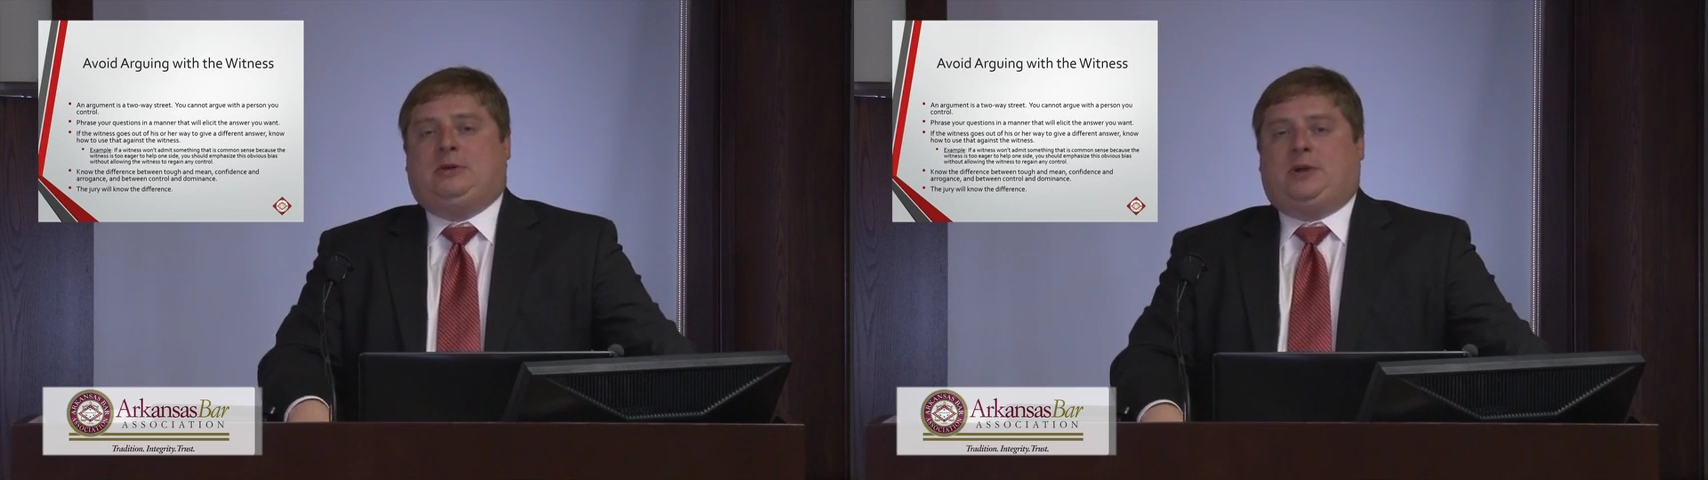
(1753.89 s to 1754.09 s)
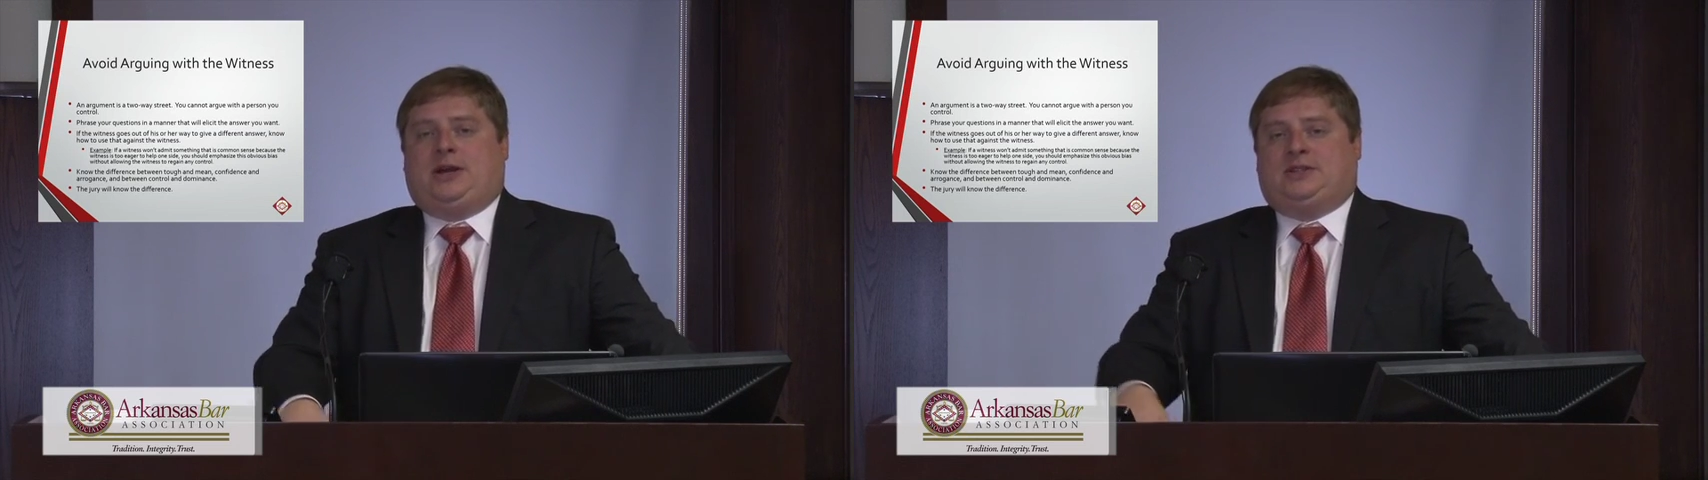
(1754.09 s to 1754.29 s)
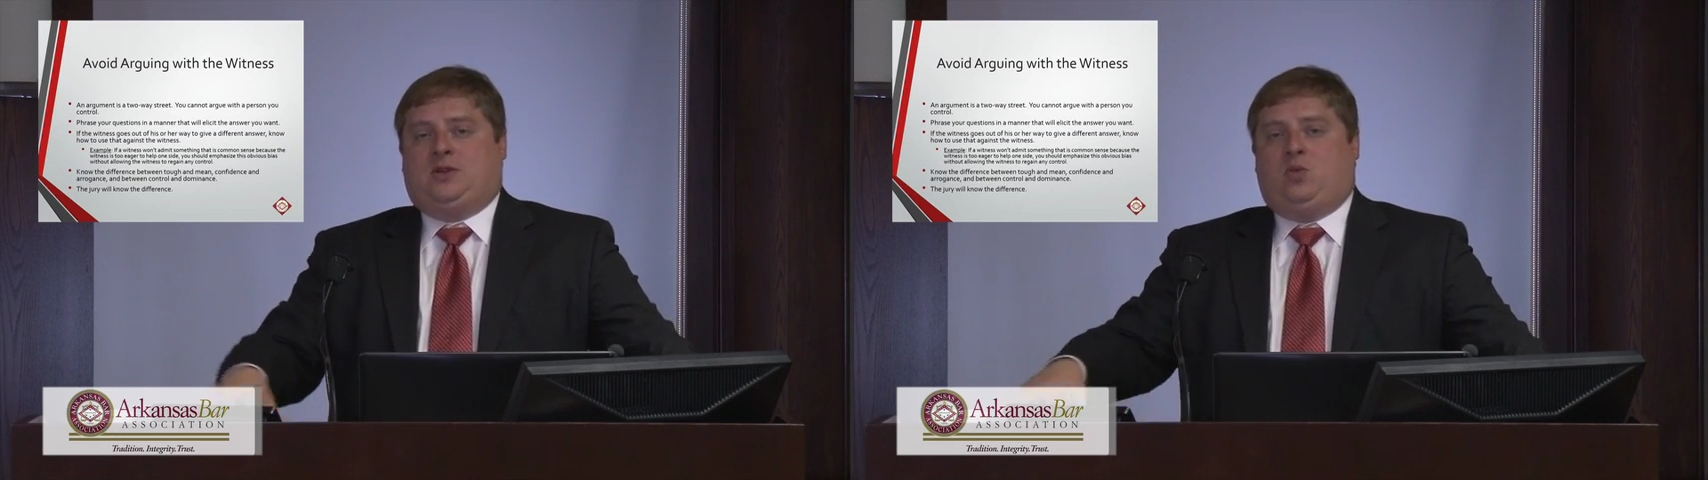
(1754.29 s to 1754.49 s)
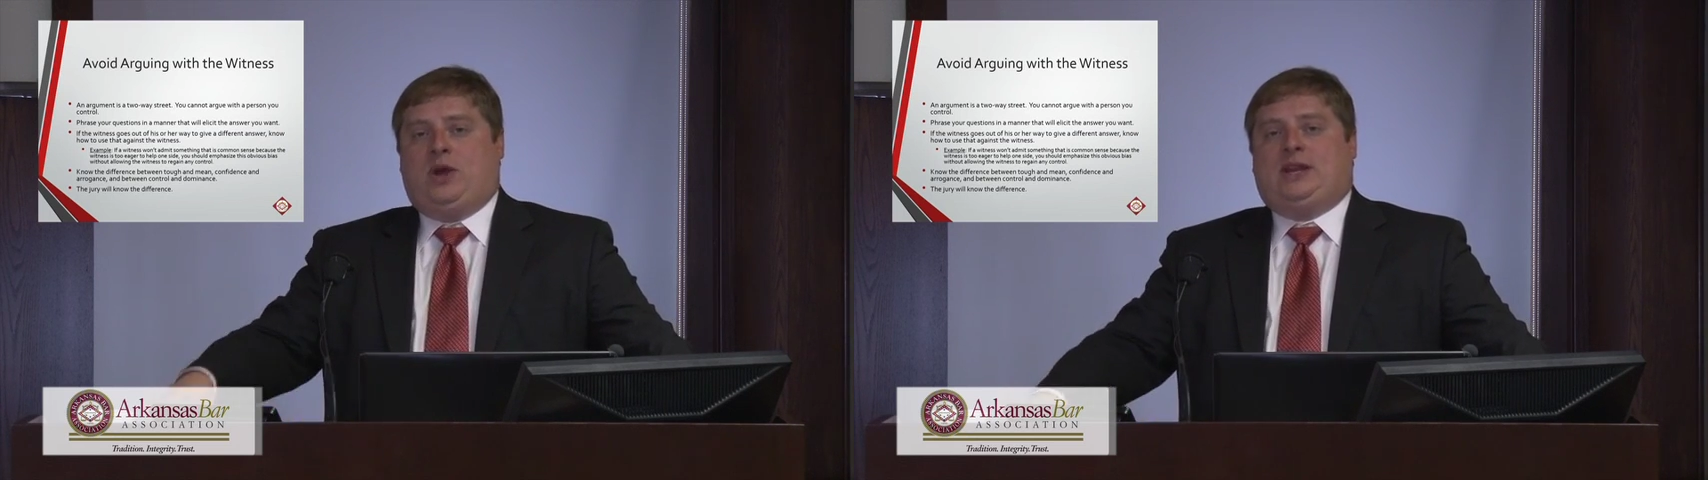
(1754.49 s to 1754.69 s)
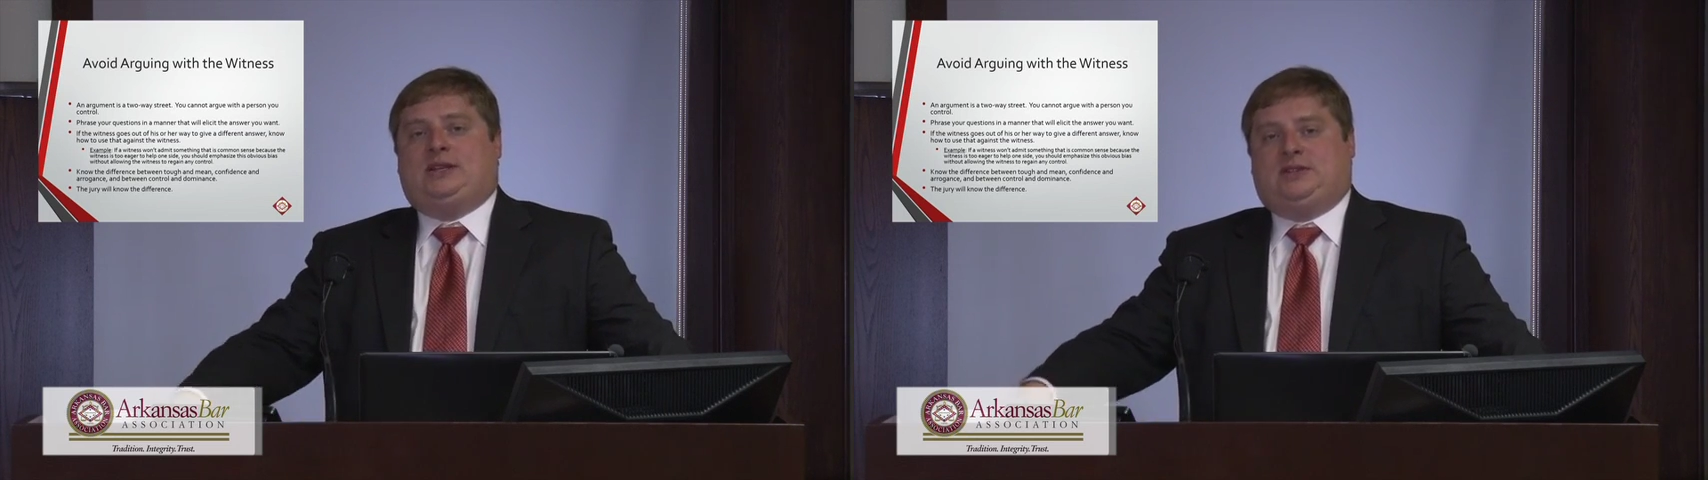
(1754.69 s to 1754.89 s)
because the
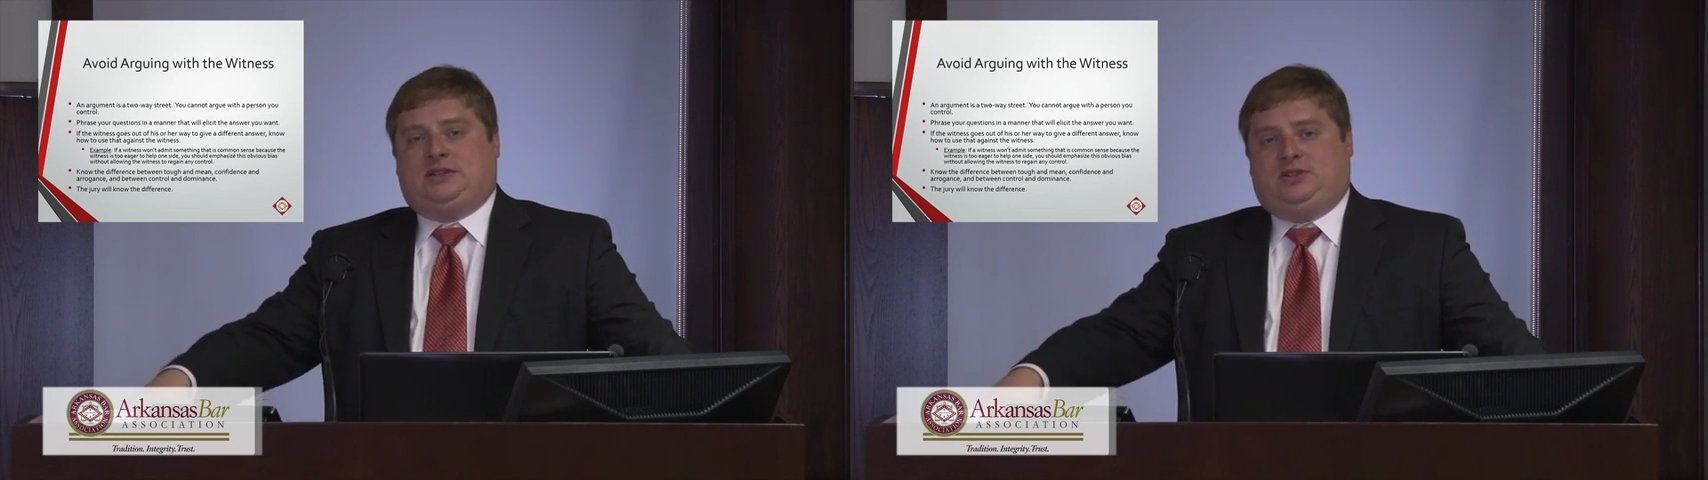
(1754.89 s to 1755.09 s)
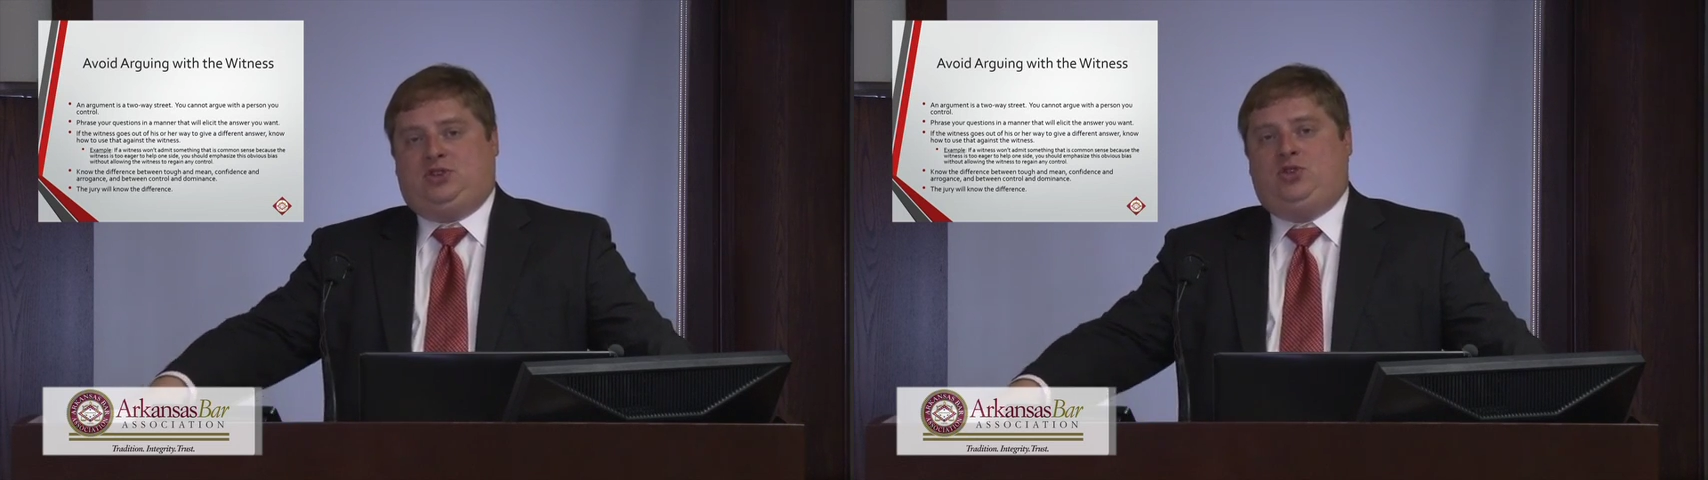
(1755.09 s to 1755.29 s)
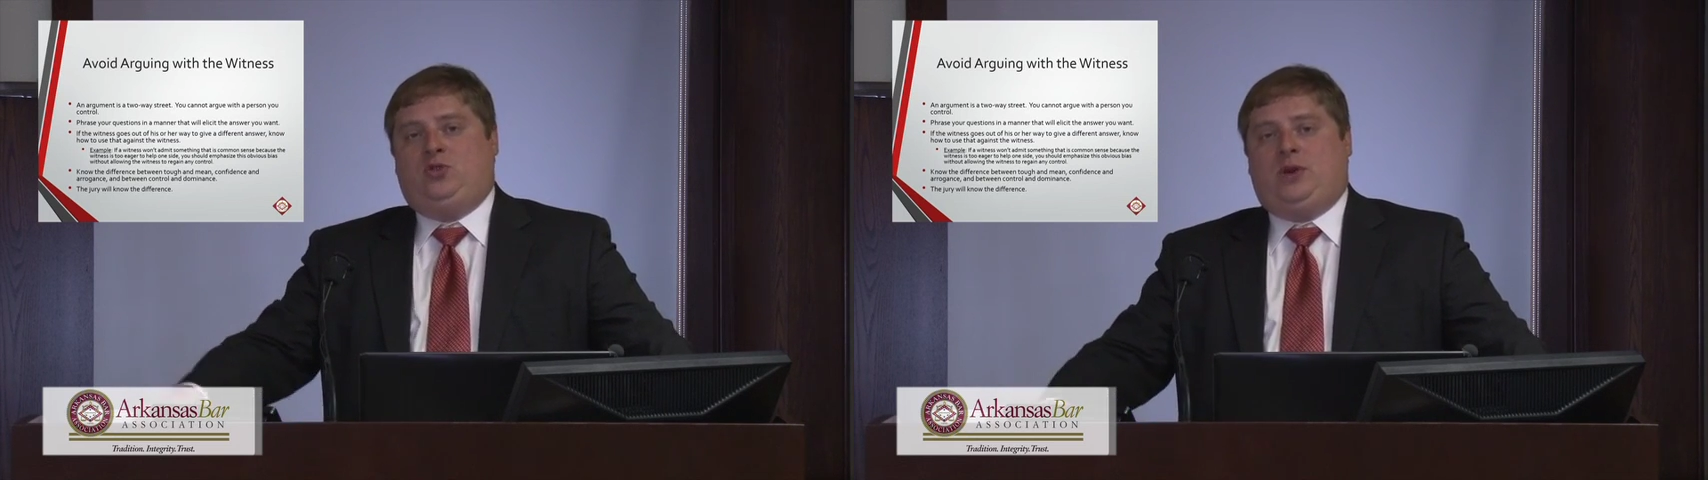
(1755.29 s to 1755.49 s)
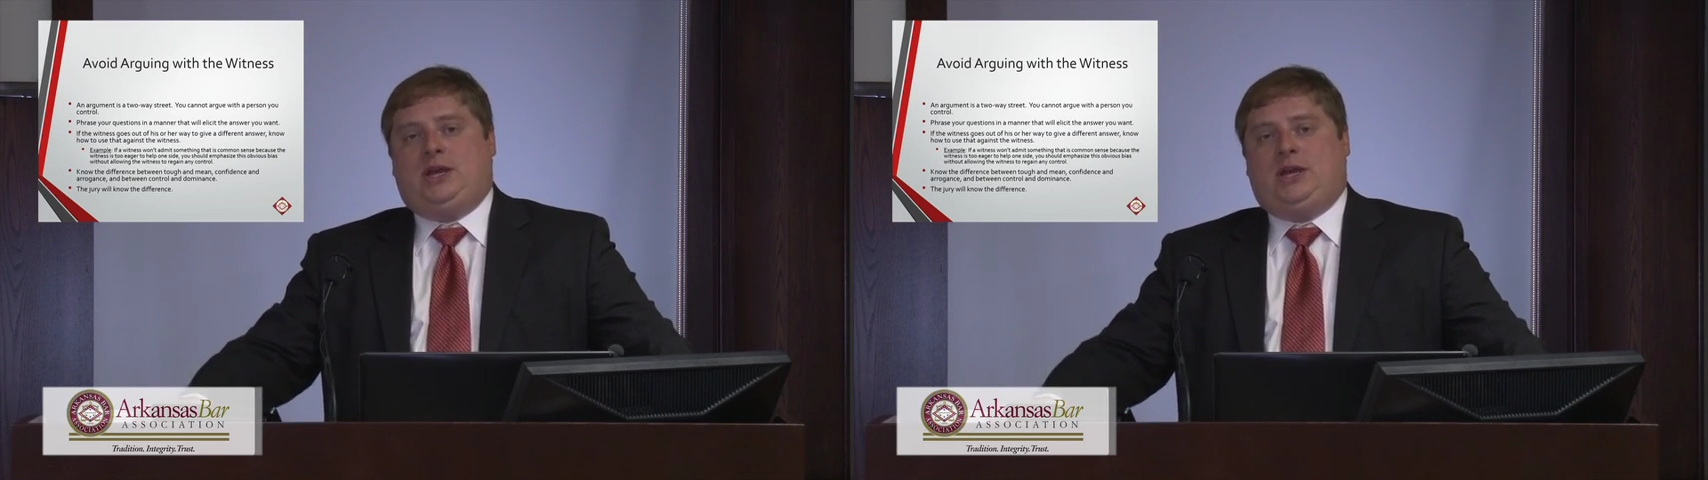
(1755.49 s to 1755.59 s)
witness is too